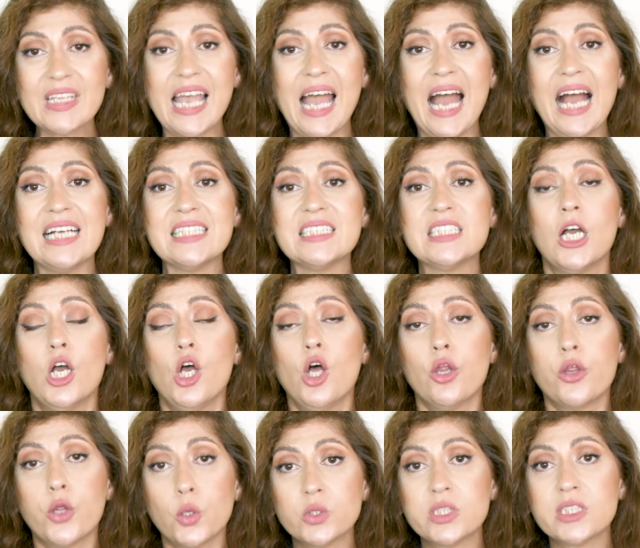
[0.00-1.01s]
And
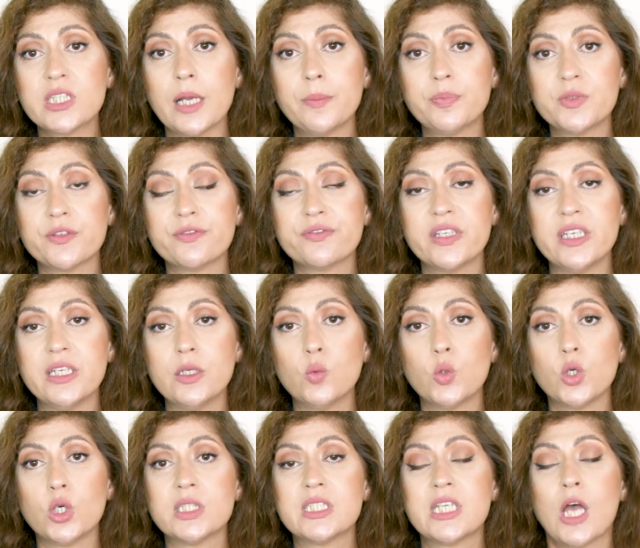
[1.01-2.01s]
those types of
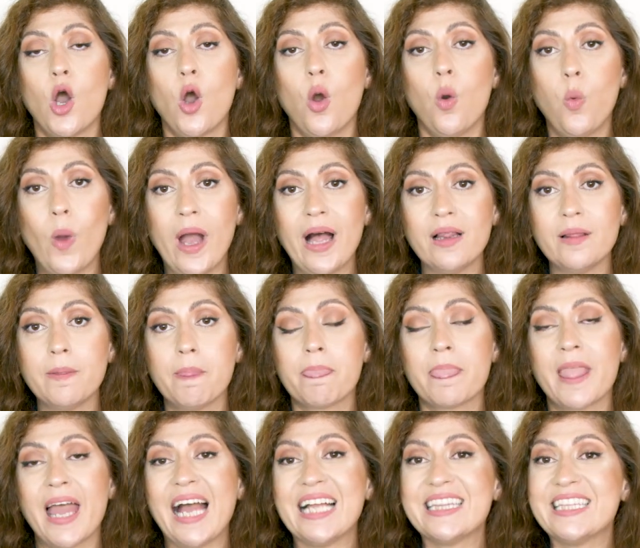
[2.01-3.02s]
keywords, well,
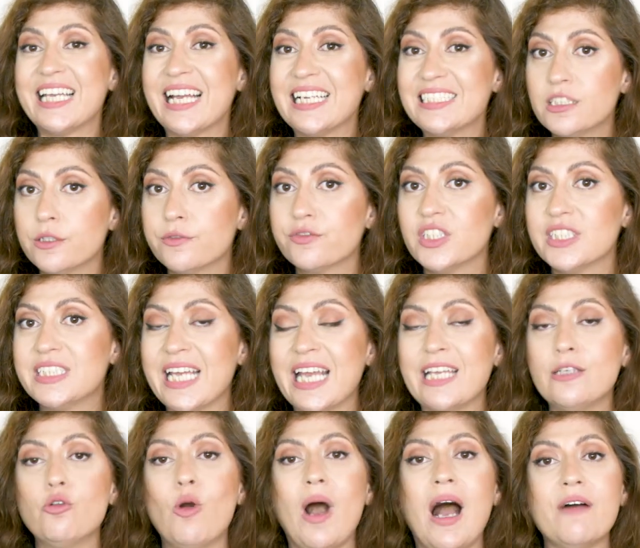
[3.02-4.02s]
at the end of the day,
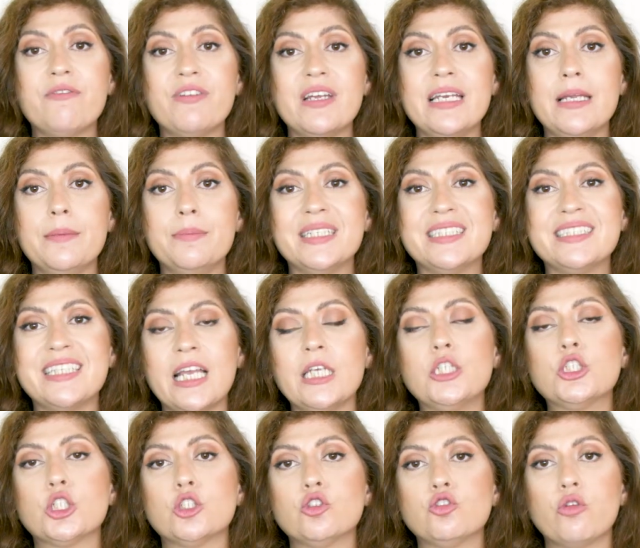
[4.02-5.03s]
you have a
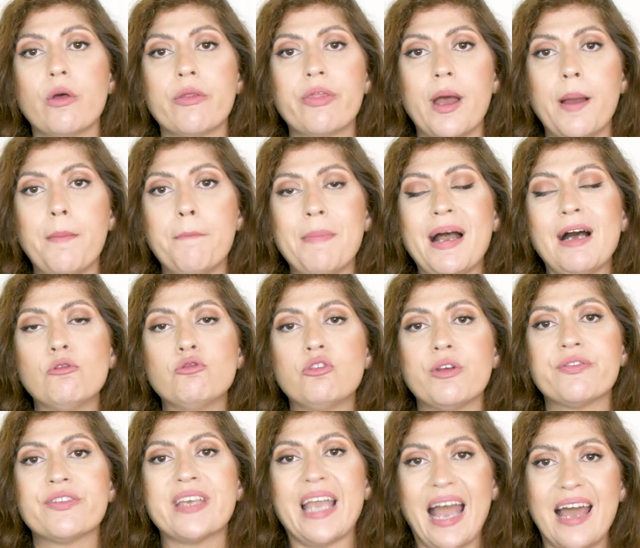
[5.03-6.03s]
limitation to the amount
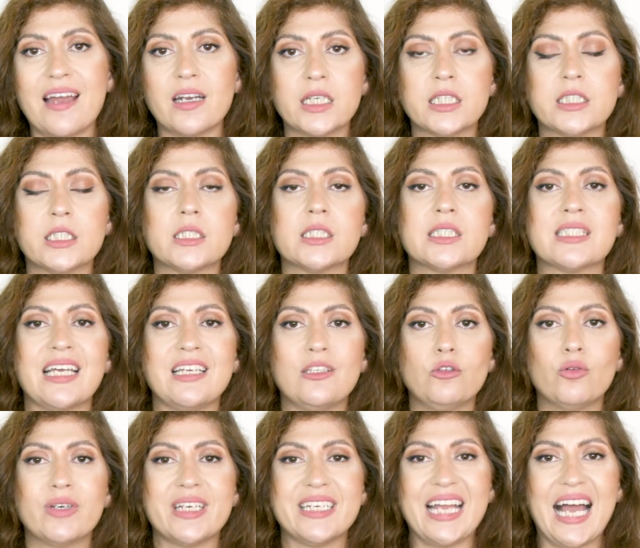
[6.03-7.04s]
of characters that
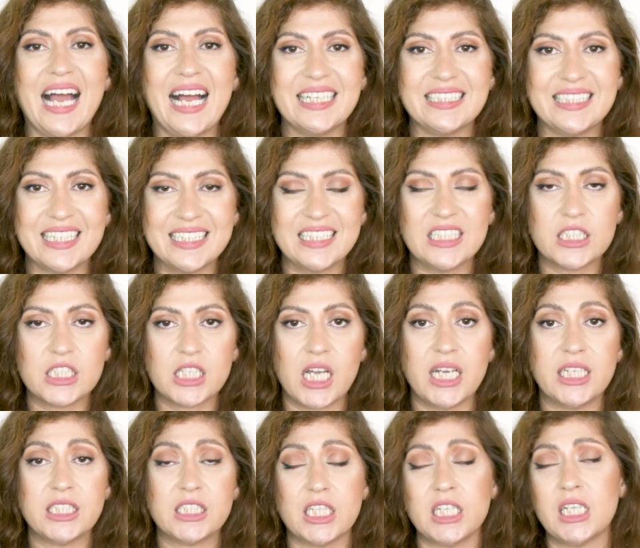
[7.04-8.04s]
you can add in a
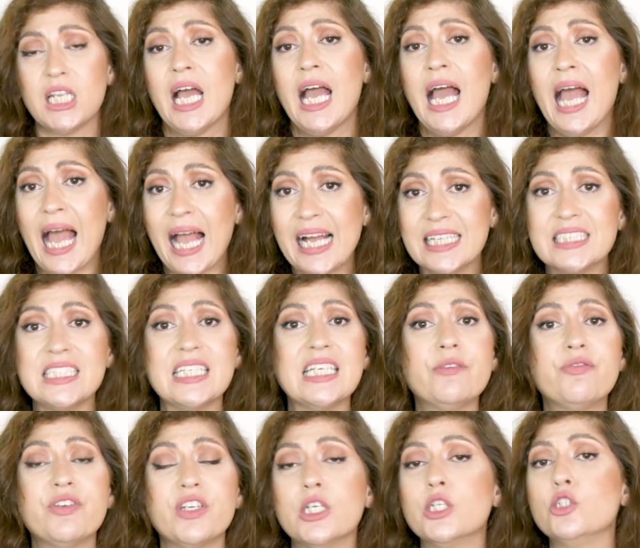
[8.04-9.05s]
title and
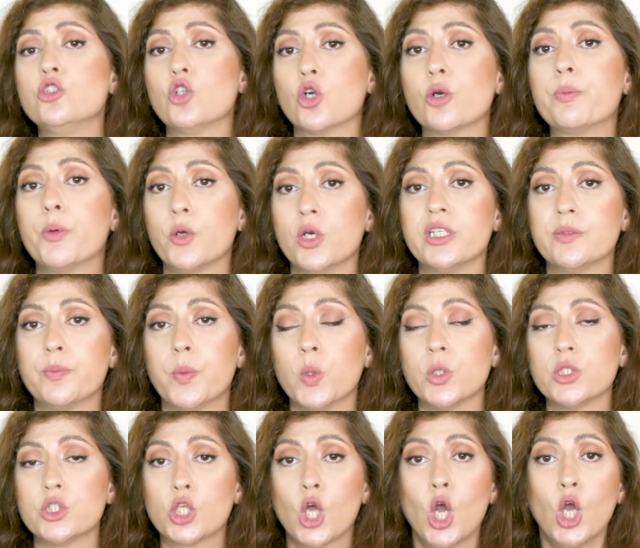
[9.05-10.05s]
even in your bullet
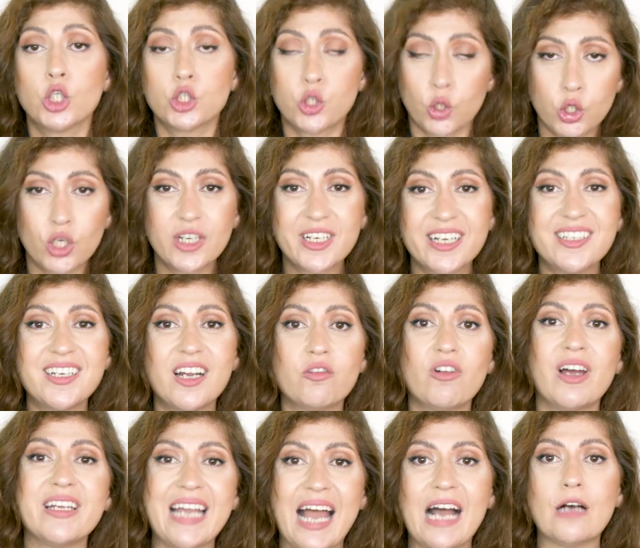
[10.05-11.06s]
points. So you're going to
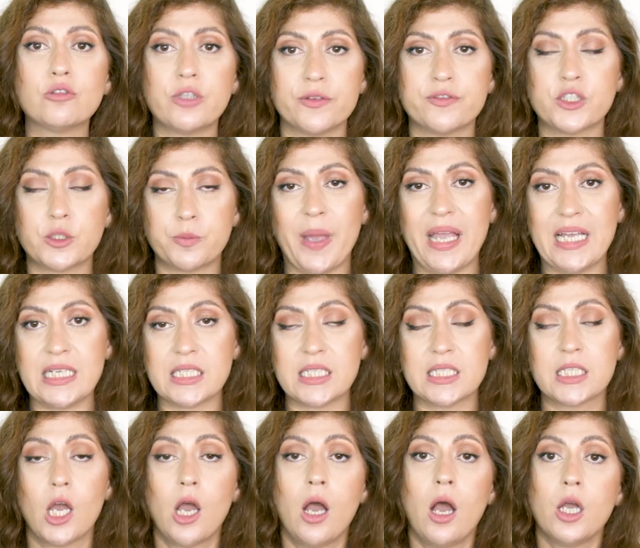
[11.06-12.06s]
run out of
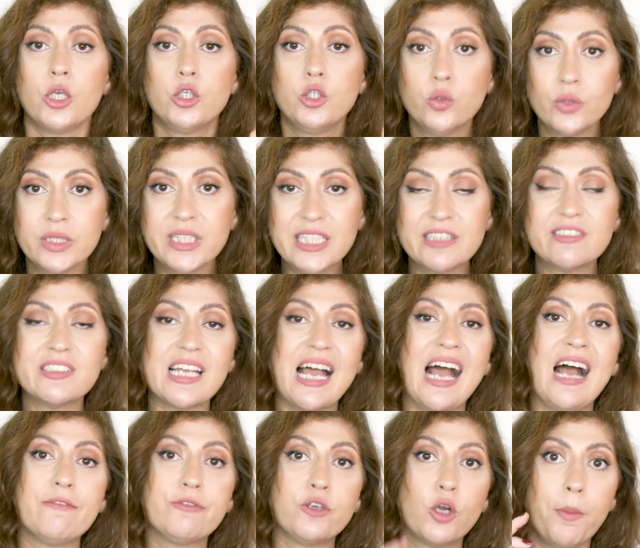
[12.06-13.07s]
space. You need to
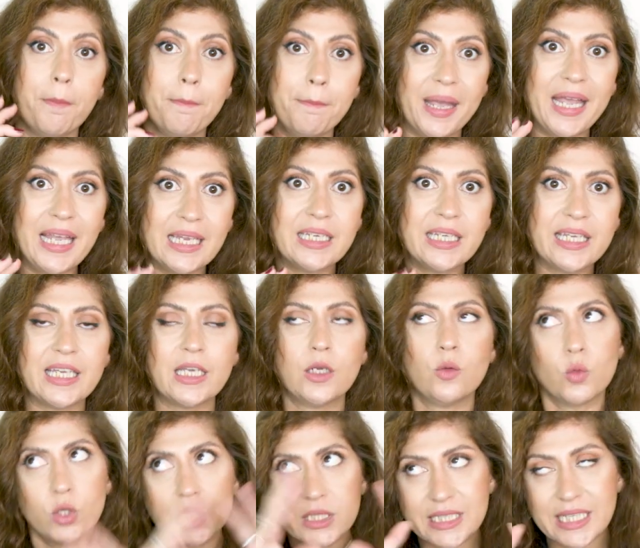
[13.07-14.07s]
have your main
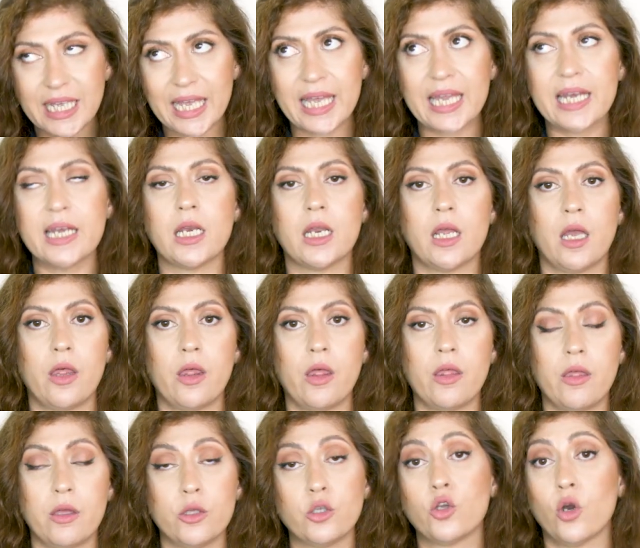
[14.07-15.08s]
keywords in
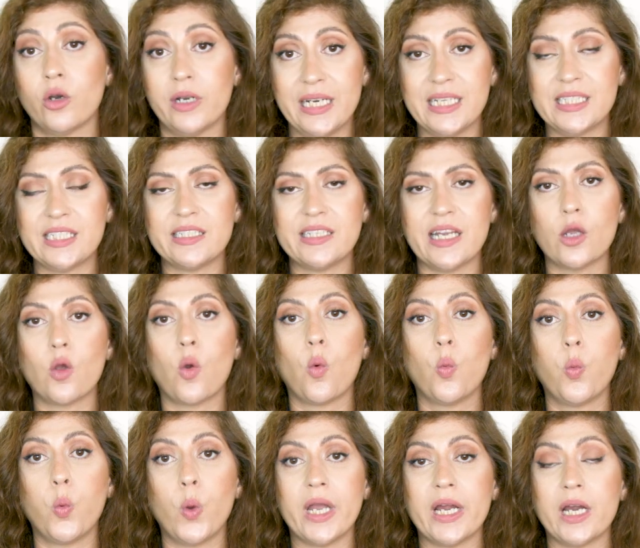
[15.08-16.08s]
your listing,
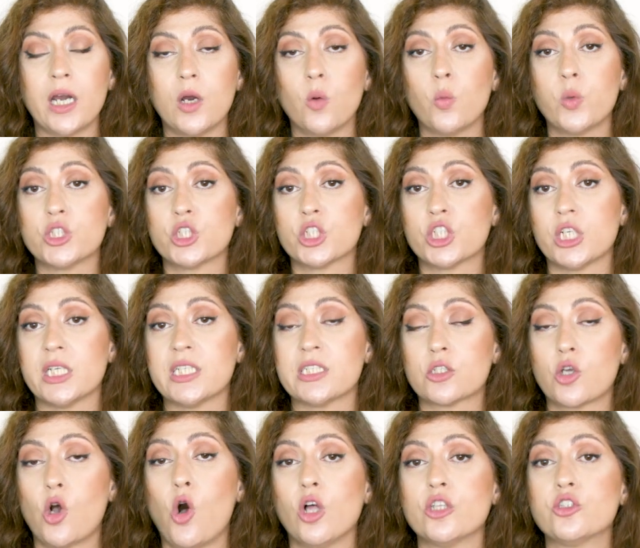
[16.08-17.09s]
which is
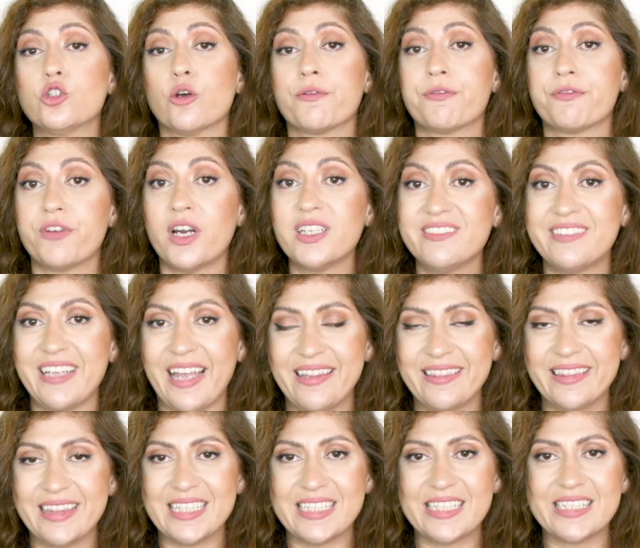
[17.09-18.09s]
called your front
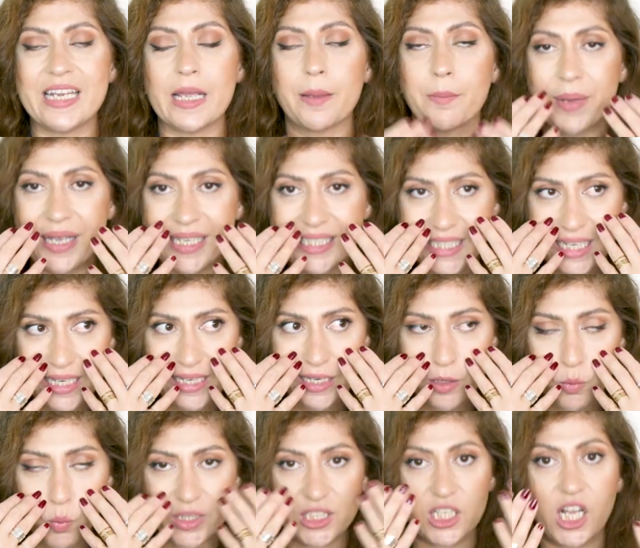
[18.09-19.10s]
end listing,
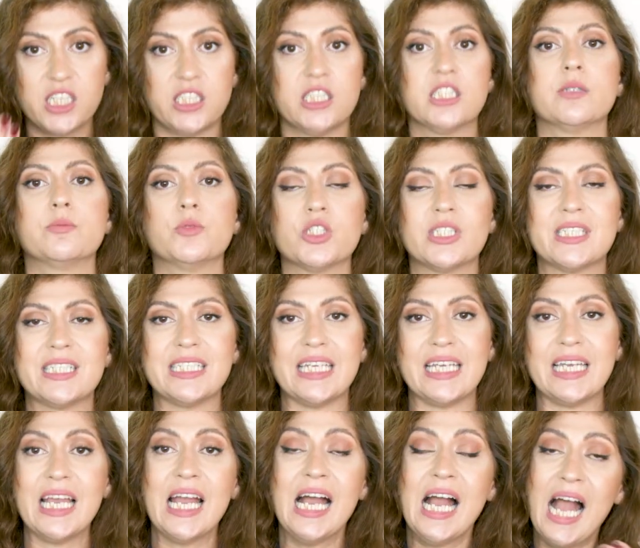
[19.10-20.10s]
basically what customers
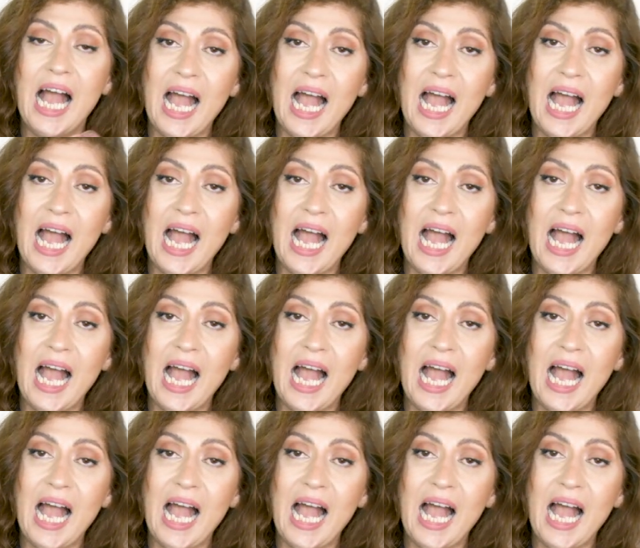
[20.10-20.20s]
see.